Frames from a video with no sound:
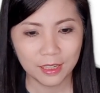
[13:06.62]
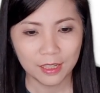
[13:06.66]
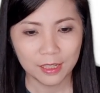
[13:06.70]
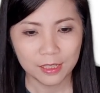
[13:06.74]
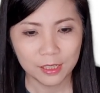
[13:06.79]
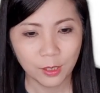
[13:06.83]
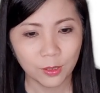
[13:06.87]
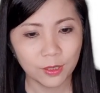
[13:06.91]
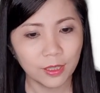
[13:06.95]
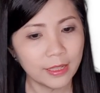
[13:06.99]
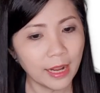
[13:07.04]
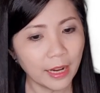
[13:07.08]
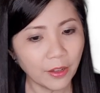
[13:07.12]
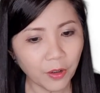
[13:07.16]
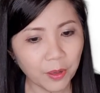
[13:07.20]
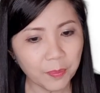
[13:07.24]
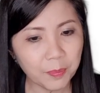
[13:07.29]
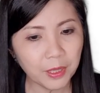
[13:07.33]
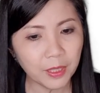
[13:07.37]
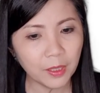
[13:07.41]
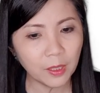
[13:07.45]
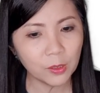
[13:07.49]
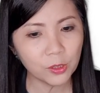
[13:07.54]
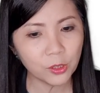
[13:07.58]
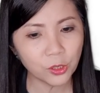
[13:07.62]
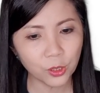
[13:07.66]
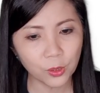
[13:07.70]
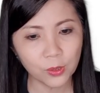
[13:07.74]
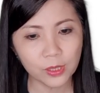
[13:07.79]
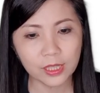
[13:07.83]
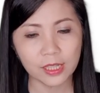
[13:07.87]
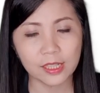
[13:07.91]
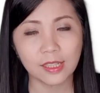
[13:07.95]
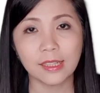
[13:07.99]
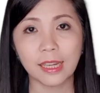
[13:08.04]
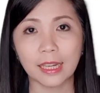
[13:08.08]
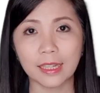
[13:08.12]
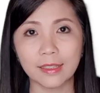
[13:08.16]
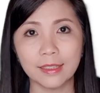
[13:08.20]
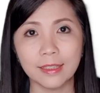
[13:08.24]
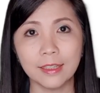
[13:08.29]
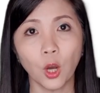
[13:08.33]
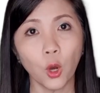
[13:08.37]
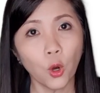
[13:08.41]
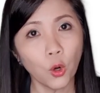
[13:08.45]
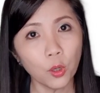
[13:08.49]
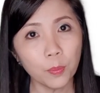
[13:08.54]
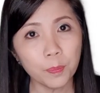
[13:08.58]
So the diagram below shows a
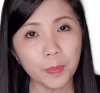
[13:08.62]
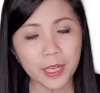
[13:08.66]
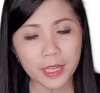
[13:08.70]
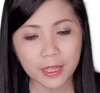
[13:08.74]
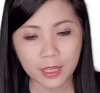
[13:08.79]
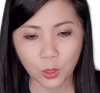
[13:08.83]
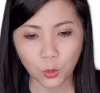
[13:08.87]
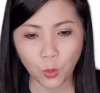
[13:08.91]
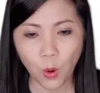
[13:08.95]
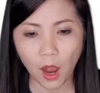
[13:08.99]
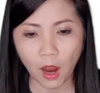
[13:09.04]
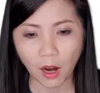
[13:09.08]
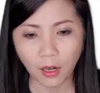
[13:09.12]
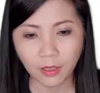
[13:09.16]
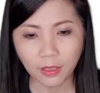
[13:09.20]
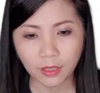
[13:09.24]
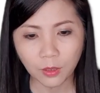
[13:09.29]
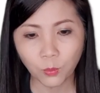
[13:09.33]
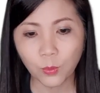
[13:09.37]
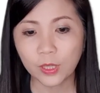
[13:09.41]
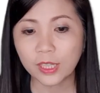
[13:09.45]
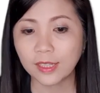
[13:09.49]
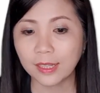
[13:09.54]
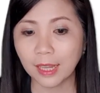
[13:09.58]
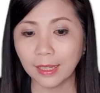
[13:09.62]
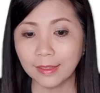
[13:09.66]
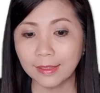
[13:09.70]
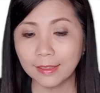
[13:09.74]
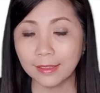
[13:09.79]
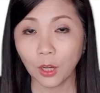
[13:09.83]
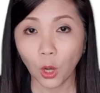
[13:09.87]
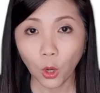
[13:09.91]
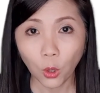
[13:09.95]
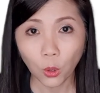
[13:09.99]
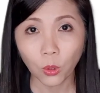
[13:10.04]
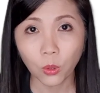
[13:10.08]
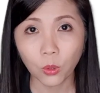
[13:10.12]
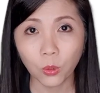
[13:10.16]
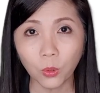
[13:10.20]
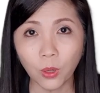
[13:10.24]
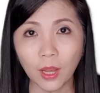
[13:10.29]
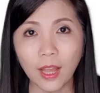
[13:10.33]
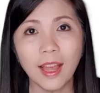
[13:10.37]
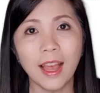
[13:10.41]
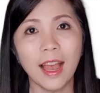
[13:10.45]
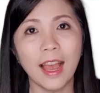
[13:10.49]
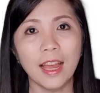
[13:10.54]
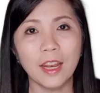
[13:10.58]
sector OPQR with center O
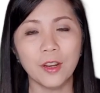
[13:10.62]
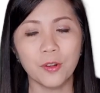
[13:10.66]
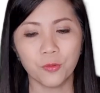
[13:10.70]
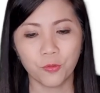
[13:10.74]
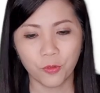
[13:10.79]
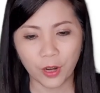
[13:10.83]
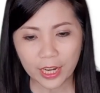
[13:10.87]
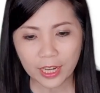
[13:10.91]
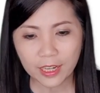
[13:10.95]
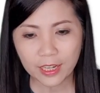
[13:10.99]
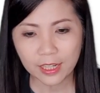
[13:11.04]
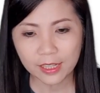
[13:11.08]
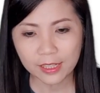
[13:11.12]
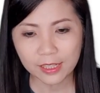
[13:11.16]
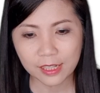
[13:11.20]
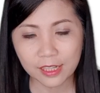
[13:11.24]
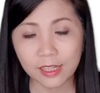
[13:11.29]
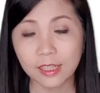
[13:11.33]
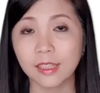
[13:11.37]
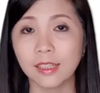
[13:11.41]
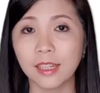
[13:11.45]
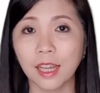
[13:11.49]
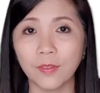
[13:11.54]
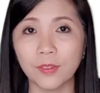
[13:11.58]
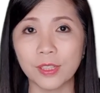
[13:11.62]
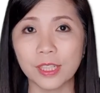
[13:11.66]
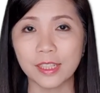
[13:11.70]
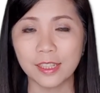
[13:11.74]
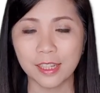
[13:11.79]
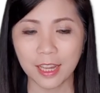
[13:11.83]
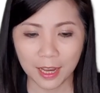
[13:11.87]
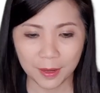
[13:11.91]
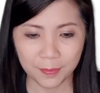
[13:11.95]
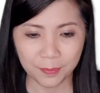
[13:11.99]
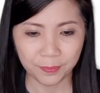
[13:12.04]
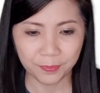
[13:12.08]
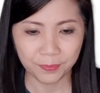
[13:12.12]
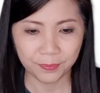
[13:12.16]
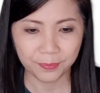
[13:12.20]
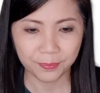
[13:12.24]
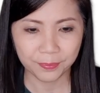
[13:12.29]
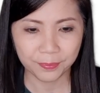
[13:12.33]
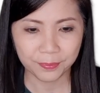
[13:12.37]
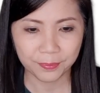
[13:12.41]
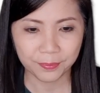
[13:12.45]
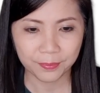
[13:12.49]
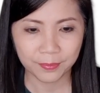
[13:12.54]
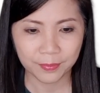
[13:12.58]
and radius is 7 cm.
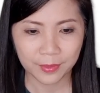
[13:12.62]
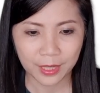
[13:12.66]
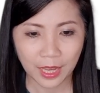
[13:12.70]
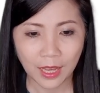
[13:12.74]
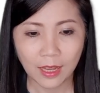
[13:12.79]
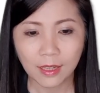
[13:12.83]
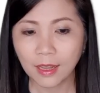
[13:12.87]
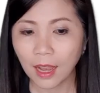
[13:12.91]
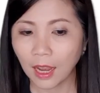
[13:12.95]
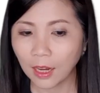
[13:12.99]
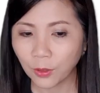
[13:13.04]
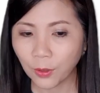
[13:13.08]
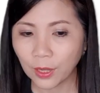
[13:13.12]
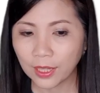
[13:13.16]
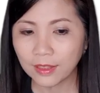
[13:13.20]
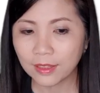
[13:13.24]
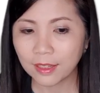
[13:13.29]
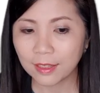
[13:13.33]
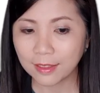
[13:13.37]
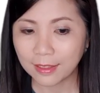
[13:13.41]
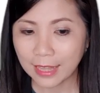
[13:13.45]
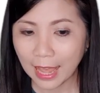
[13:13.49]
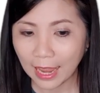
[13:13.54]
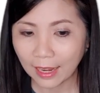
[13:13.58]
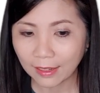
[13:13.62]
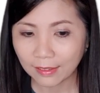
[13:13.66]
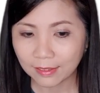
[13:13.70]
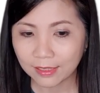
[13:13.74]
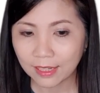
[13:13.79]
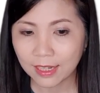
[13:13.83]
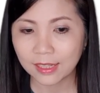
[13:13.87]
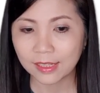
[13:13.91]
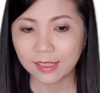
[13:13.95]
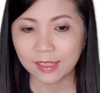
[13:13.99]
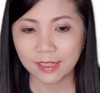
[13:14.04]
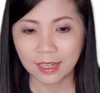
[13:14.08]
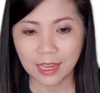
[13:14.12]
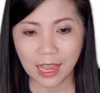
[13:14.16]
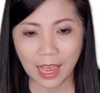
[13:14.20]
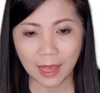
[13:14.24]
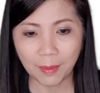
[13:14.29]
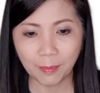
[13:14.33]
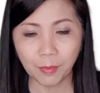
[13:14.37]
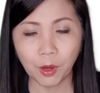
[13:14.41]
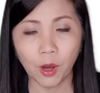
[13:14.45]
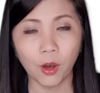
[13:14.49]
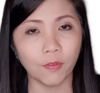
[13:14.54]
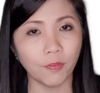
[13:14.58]
Calculate the length in
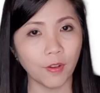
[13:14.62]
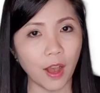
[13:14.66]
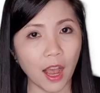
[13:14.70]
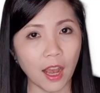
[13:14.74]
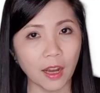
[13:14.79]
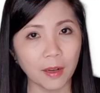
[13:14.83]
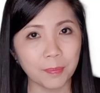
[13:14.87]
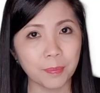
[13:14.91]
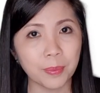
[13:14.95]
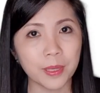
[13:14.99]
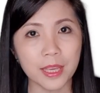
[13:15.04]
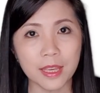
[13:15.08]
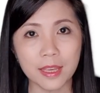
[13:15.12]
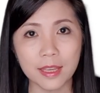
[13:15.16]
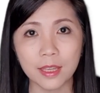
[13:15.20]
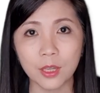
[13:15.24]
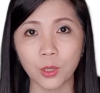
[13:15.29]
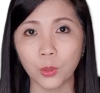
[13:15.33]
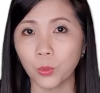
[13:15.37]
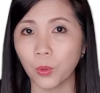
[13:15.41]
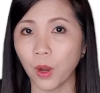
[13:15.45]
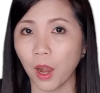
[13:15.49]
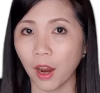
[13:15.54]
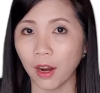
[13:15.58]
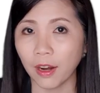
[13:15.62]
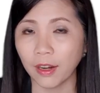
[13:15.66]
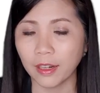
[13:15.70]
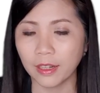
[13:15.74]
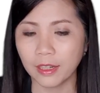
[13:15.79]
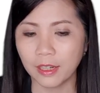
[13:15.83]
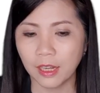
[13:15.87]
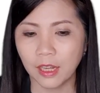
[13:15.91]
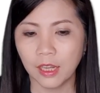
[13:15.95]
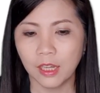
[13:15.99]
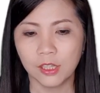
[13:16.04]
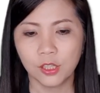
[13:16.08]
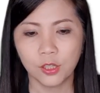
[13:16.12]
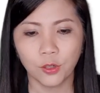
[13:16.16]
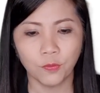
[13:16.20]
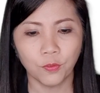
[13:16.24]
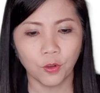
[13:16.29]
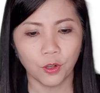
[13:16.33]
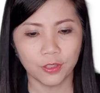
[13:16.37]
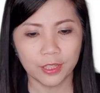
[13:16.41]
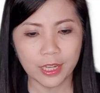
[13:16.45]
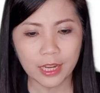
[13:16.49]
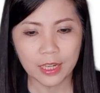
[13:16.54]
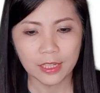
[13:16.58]
cm of arc PQR. So
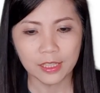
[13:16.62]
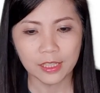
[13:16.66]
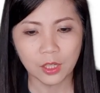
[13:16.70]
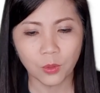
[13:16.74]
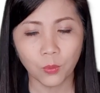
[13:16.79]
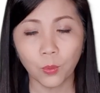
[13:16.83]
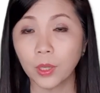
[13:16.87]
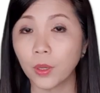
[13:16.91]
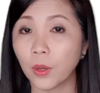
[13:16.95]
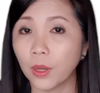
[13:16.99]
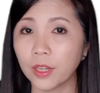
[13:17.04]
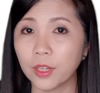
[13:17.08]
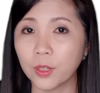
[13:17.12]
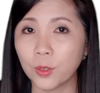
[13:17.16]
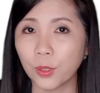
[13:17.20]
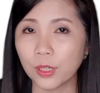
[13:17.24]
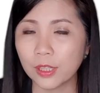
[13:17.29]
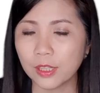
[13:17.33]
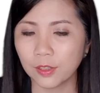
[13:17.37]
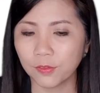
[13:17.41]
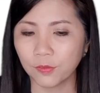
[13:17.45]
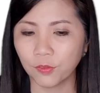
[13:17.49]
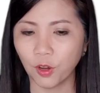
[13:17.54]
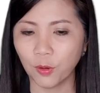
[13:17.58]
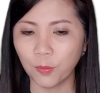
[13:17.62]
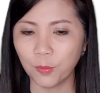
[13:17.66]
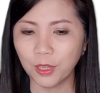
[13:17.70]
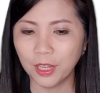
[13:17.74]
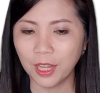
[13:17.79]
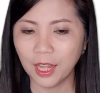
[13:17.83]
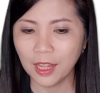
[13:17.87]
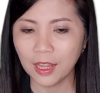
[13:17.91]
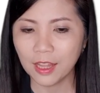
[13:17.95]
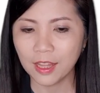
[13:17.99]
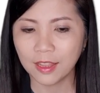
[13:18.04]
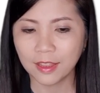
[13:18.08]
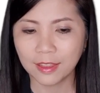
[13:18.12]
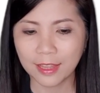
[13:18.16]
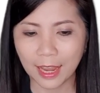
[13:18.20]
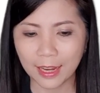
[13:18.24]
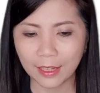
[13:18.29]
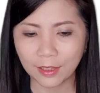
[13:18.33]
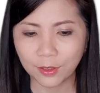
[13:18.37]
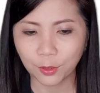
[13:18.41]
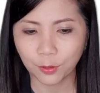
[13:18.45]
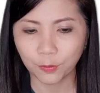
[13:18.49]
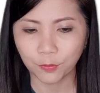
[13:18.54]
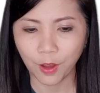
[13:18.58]
for this, we're going to use the formula
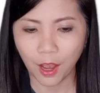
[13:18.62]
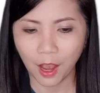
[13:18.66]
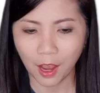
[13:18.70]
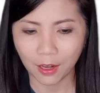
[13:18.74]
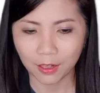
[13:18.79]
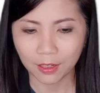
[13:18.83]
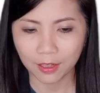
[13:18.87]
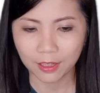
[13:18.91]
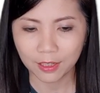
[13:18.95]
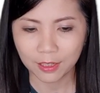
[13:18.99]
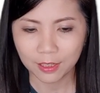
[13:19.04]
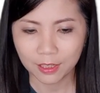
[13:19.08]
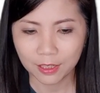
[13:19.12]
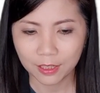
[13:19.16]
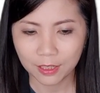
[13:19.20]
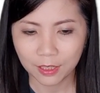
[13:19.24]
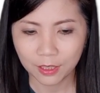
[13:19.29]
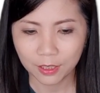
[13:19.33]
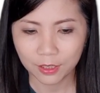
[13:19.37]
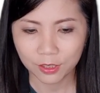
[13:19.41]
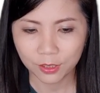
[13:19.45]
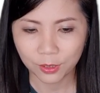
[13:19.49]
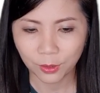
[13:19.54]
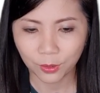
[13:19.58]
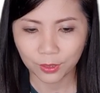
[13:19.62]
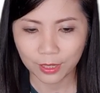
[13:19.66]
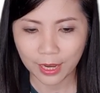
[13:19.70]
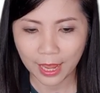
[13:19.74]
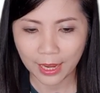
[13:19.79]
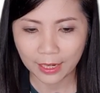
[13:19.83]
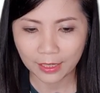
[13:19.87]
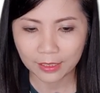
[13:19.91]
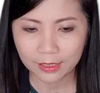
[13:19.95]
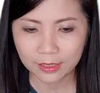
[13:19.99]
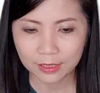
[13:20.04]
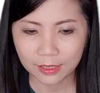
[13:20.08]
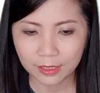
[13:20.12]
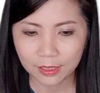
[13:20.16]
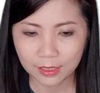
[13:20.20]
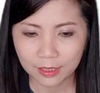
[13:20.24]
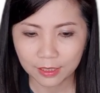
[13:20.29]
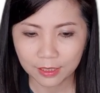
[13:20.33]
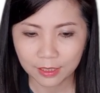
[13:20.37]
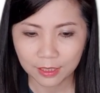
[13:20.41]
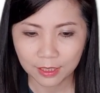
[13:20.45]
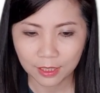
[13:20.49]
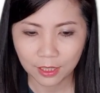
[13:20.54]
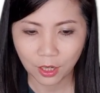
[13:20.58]
length of arc. So length
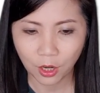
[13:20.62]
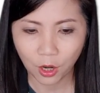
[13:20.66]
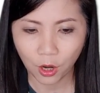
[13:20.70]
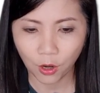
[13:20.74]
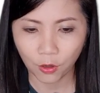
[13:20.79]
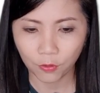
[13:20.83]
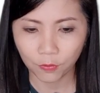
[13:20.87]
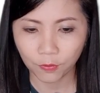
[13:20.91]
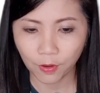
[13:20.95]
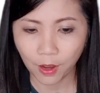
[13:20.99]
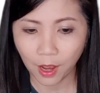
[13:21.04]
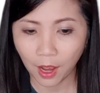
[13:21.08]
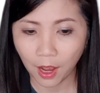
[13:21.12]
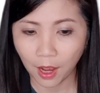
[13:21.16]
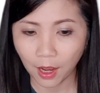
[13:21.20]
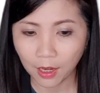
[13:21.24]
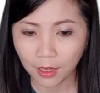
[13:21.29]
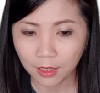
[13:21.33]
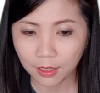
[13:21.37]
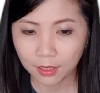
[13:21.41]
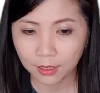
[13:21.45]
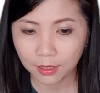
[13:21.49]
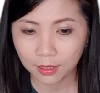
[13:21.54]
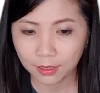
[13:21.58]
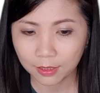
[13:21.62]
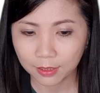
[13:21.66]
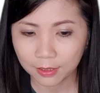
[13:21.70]
of arc